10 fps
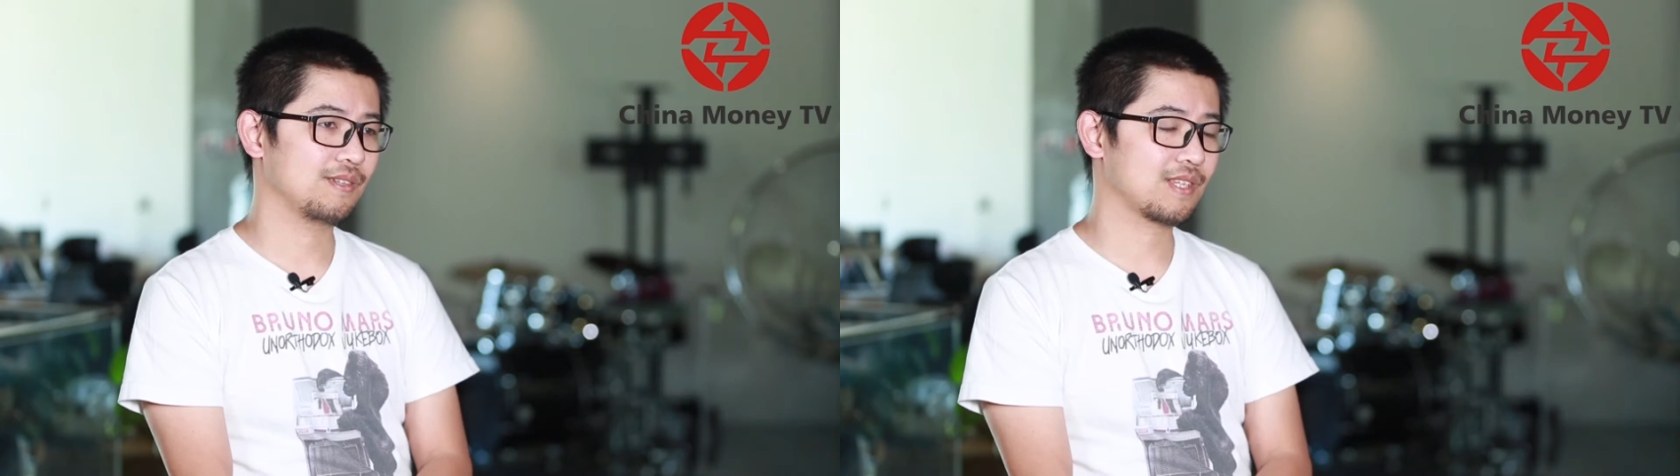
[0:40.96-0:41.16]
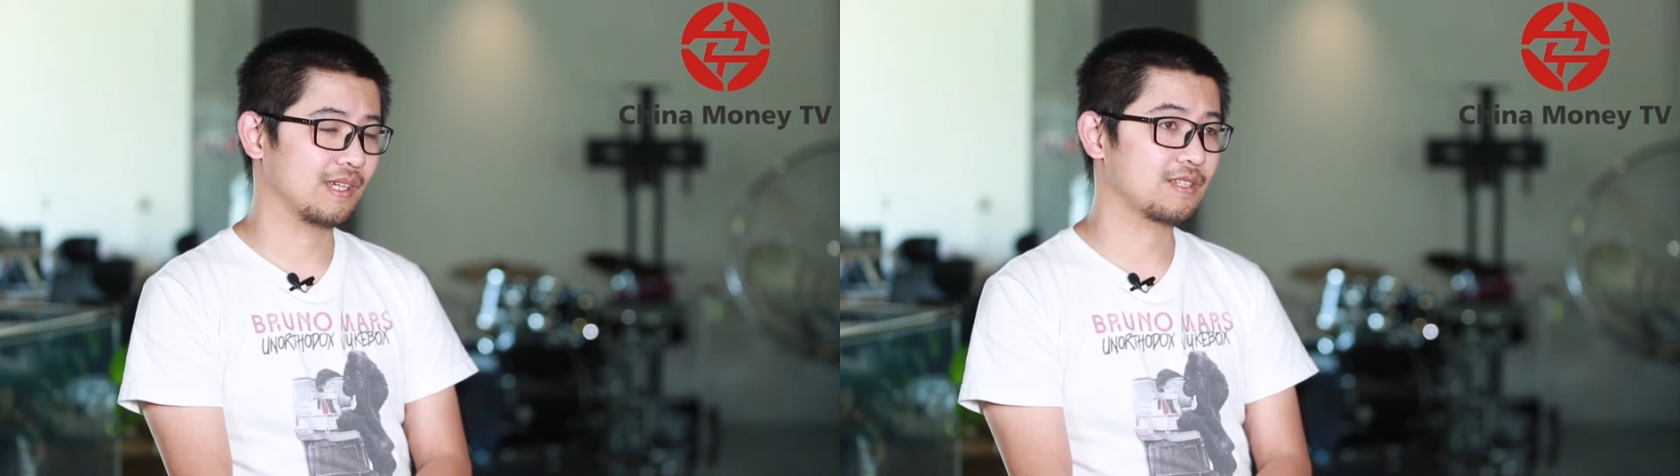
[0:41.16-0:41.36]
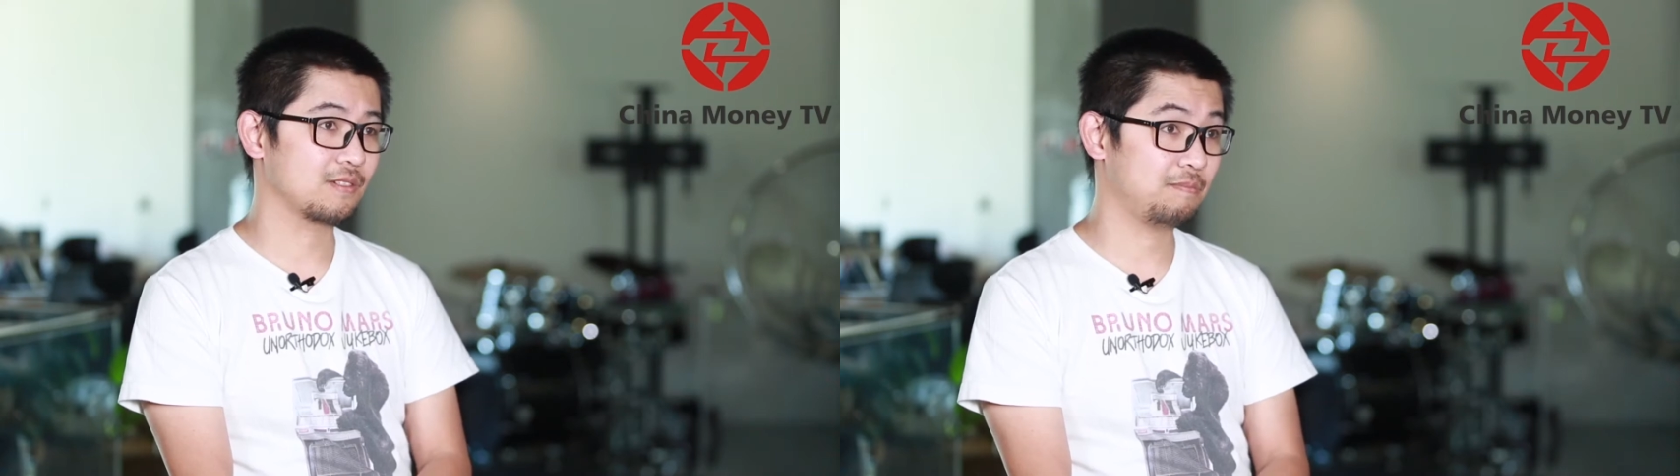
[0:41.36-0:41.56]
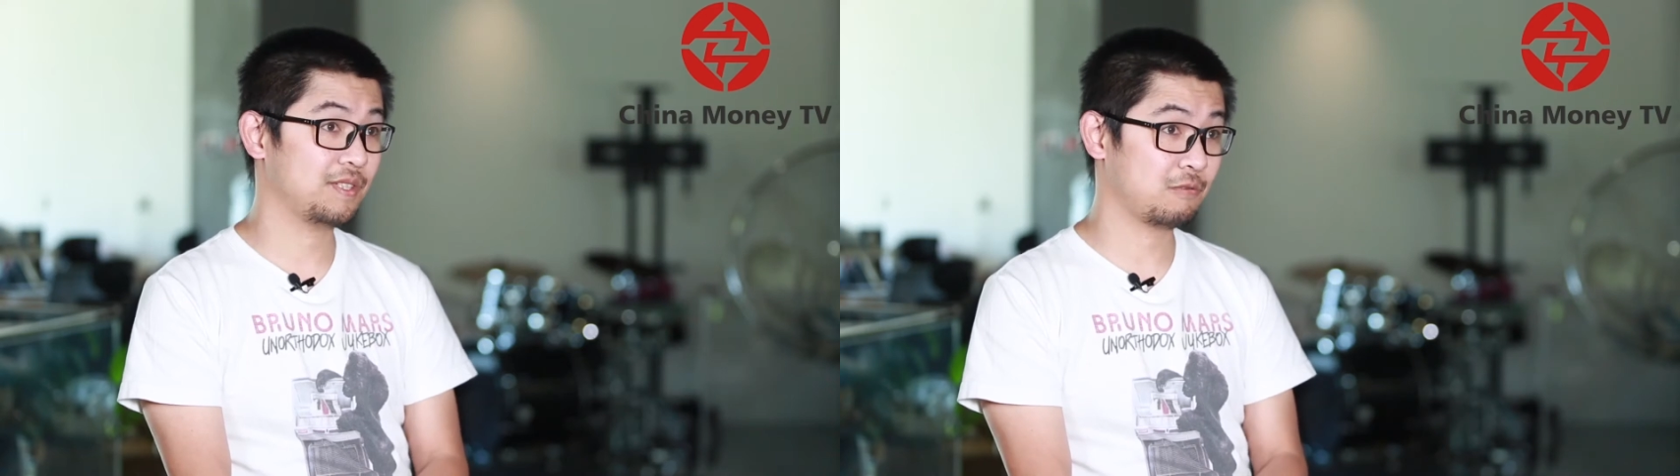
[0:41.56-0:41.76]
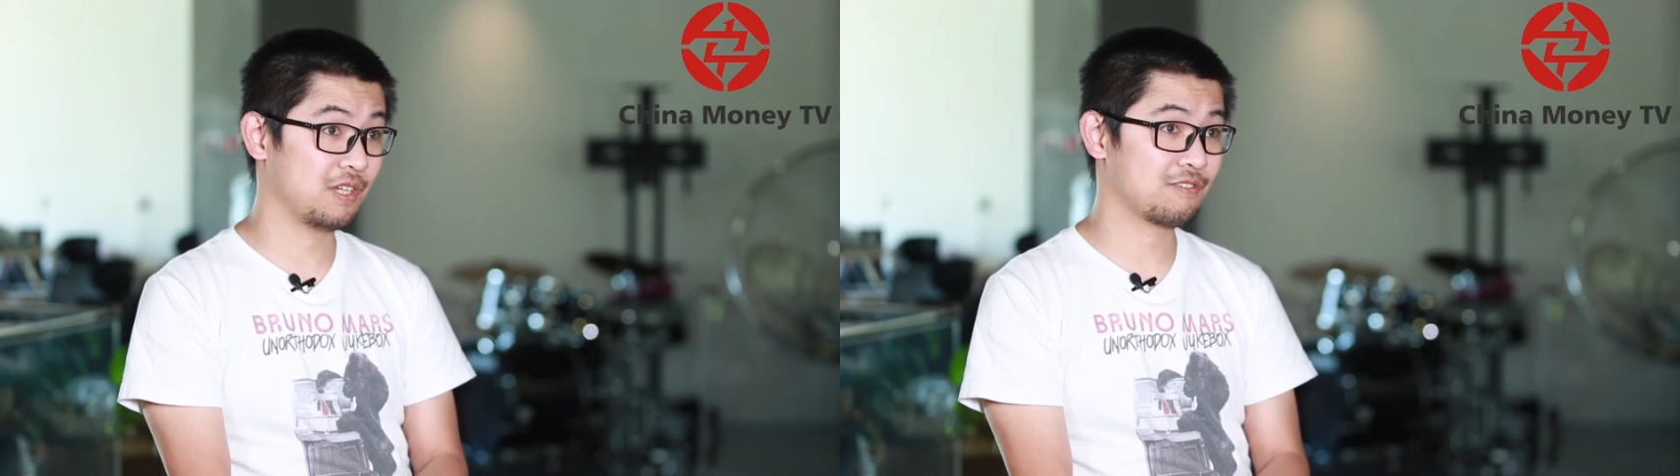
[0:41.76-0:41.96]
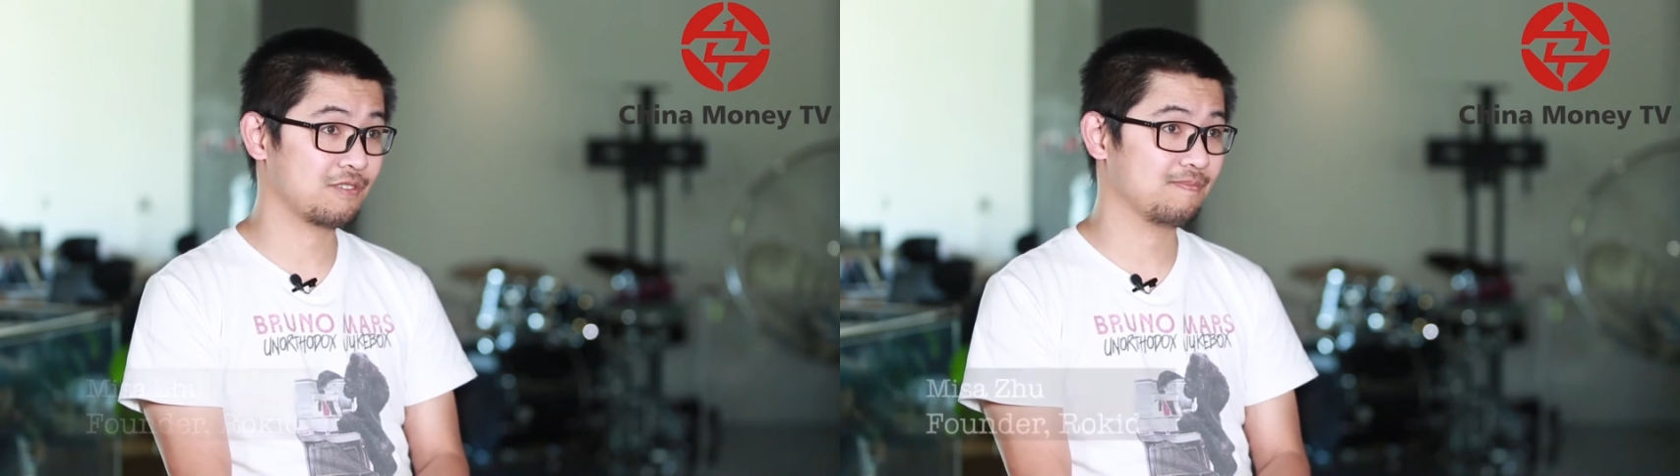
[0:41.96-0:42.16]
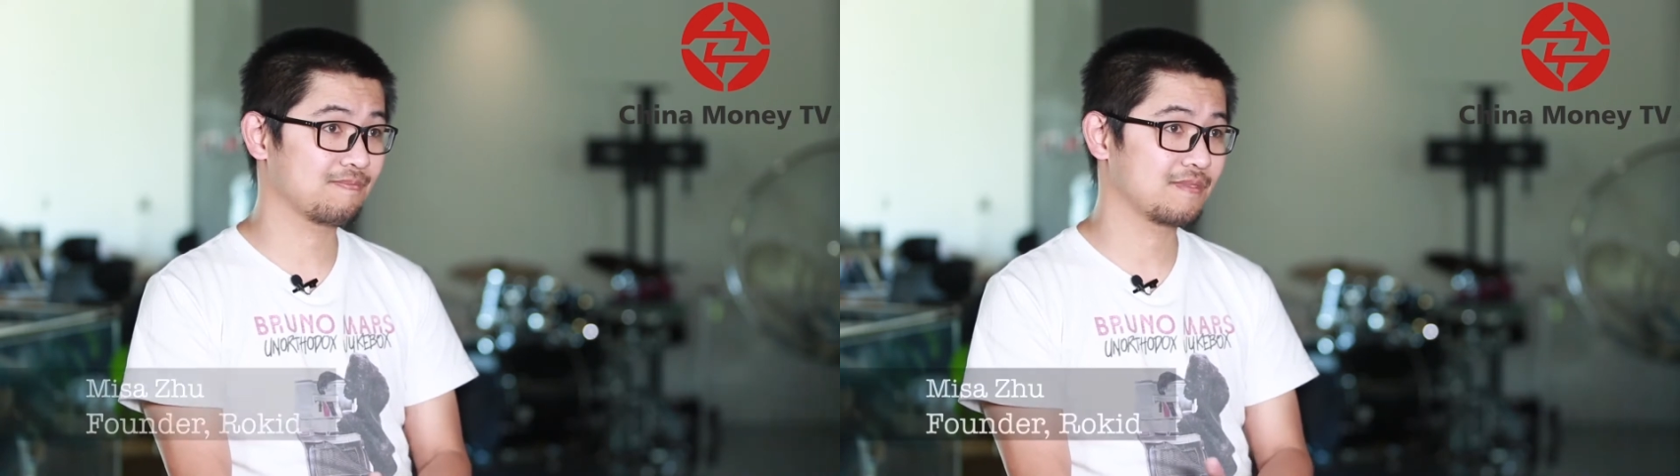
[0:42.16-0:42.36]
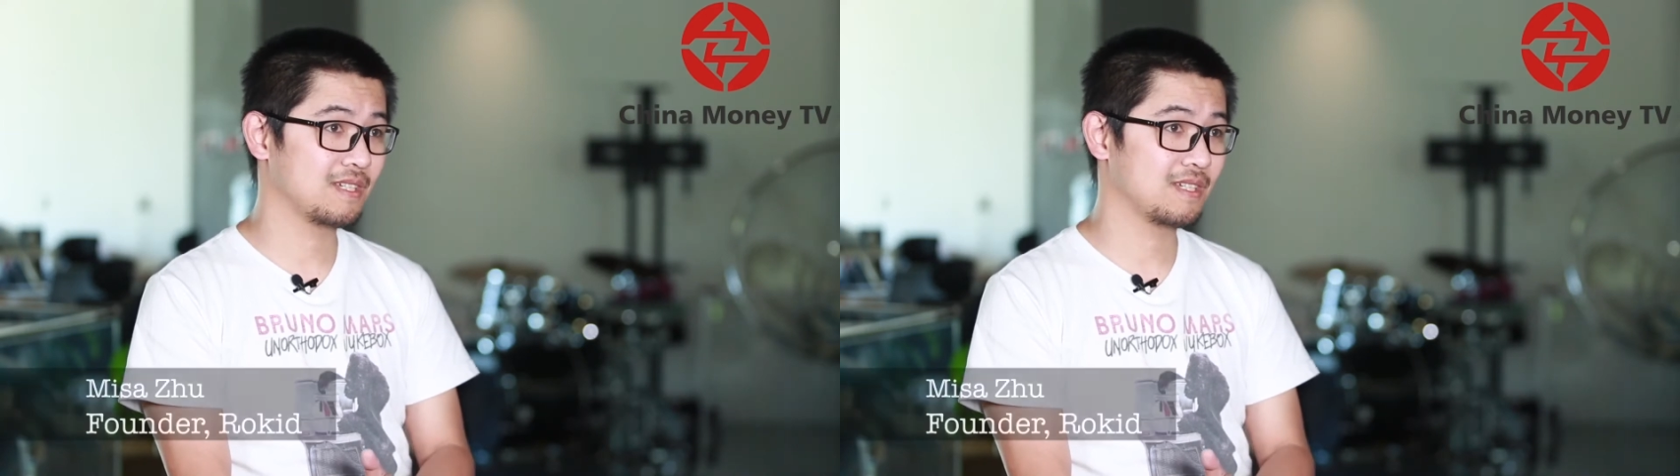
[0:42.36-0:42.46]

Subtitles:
Well, it's actually a big question,